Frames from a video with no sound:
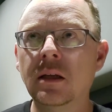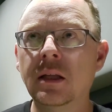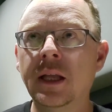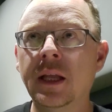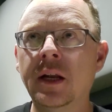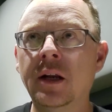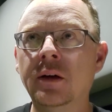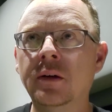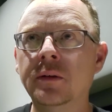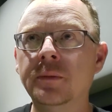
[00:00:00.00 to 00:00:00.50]

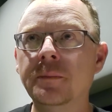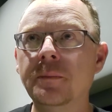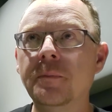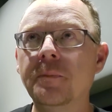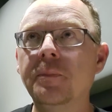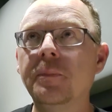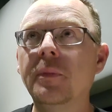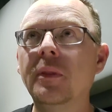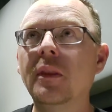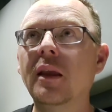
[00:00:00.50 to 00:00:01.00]

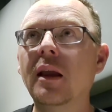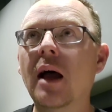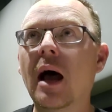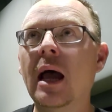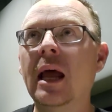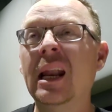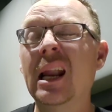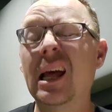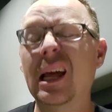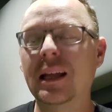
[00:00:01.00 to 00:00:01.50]

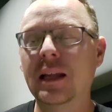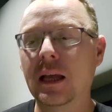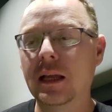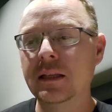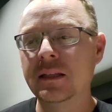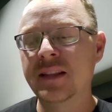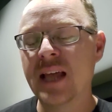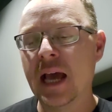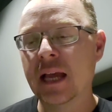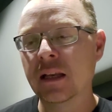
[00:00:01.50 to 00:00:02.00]
and
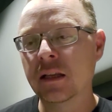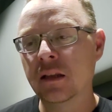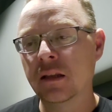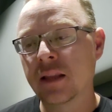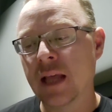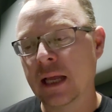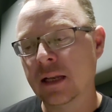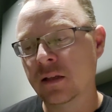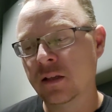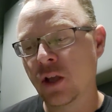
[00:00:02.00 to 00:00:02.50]

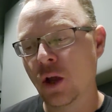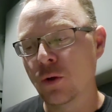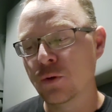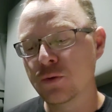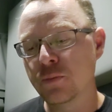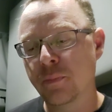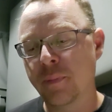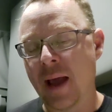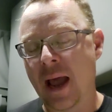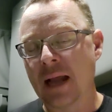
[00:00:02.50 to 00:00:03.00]
that goes
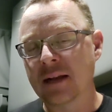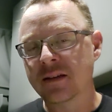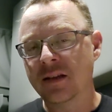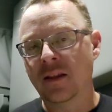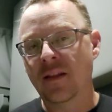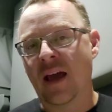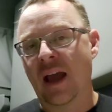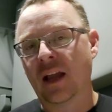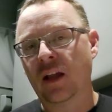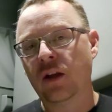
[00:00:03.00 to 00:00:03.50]
back to
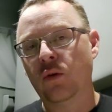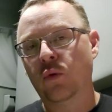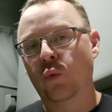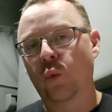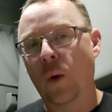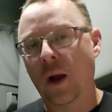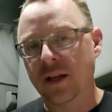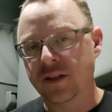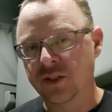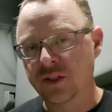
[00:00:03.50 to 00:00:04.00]
that
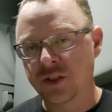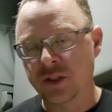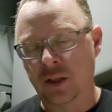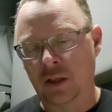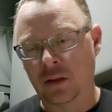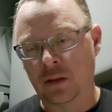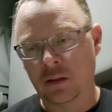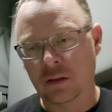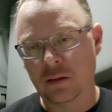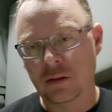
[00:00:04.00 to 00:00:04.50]
question
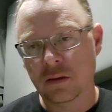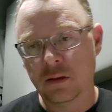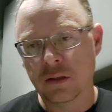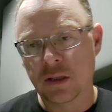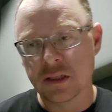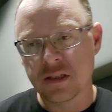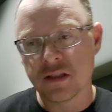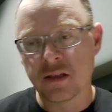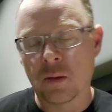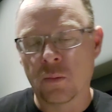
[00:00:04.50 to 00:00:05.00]

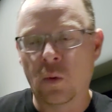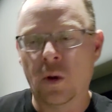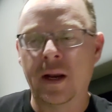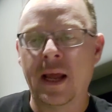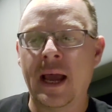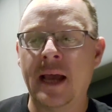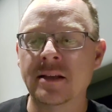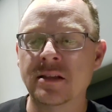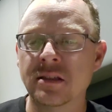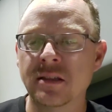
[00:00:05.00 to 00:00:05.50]
that someone
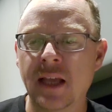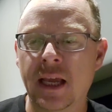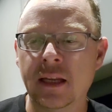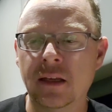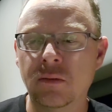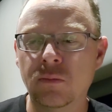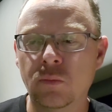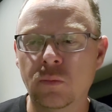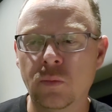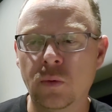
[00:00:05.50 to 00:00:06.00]
asks, like,
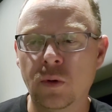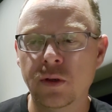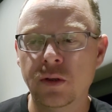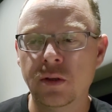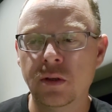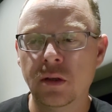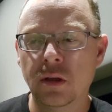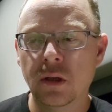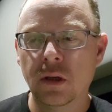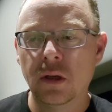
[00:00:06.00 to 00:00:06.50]

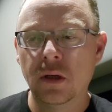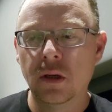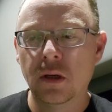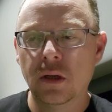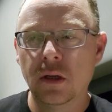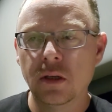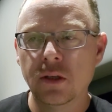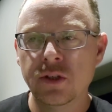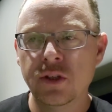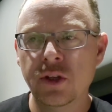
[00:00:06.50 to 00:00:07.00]

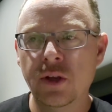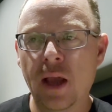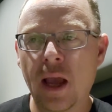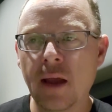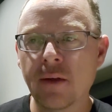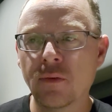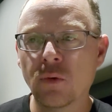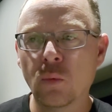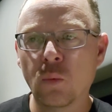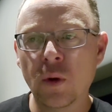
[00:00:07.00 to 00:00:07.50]
do you
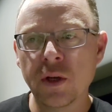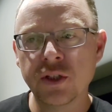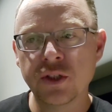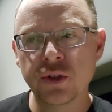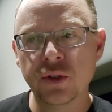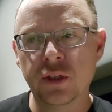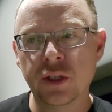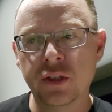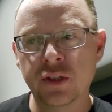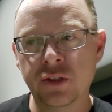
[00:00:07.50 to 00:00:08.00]
ever wish
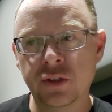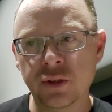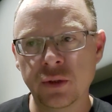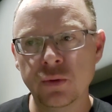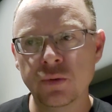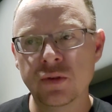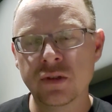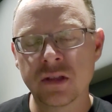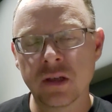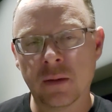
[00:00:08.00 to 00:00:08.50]
you could
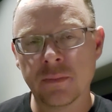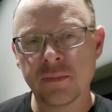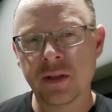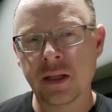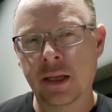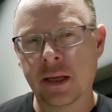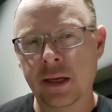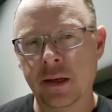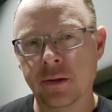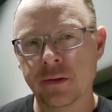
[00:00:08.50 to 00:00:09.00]
do
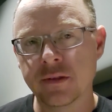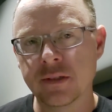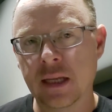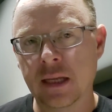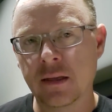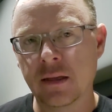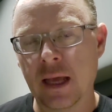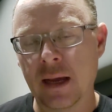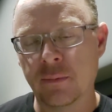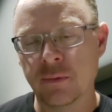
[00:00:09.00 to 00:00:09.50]
something else?
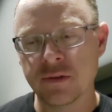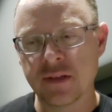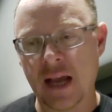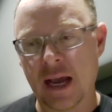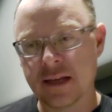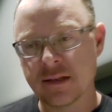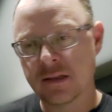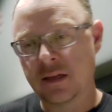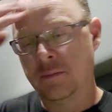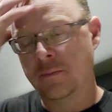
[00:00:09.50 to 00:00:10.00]
That was
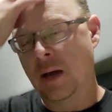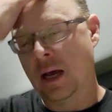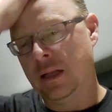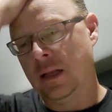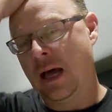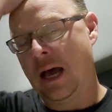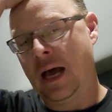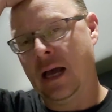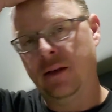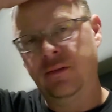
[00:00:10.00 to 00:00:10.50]
asked in my
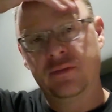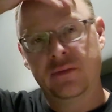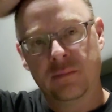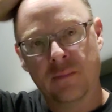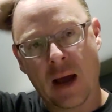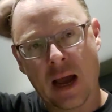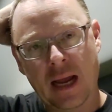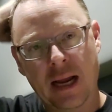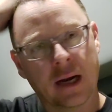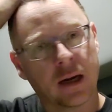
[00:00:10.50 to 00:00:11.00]
live.
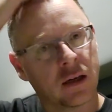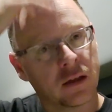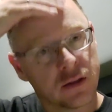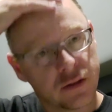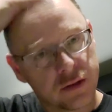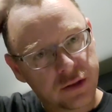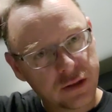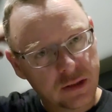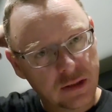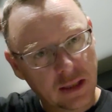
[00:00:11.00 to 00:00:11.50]
My
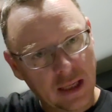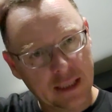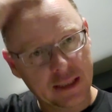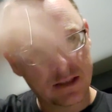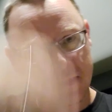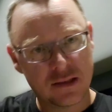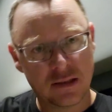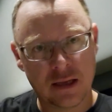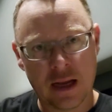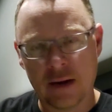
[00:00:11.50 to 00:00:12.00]
hair's like,
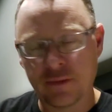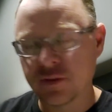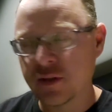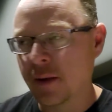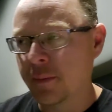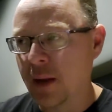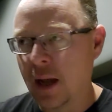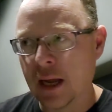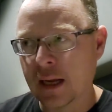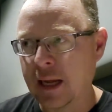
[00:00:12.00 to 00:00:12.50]
every
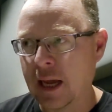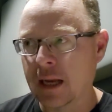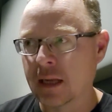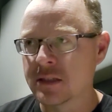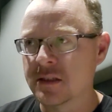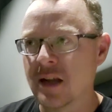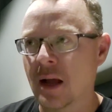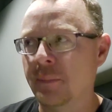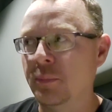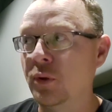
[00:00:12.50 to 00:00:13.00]
time I gotta
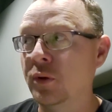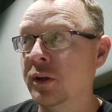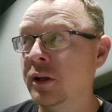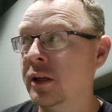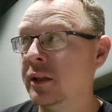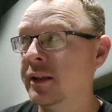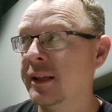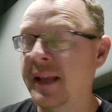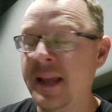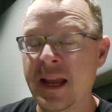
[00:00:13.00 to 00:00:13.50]
stop looking
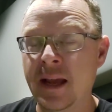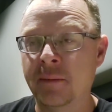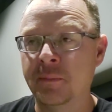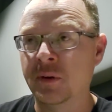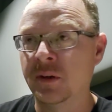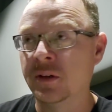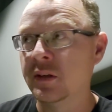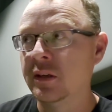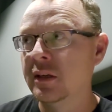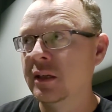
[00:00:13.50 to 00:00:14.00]
at the
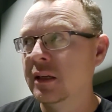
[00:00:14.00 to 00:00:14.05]
camera,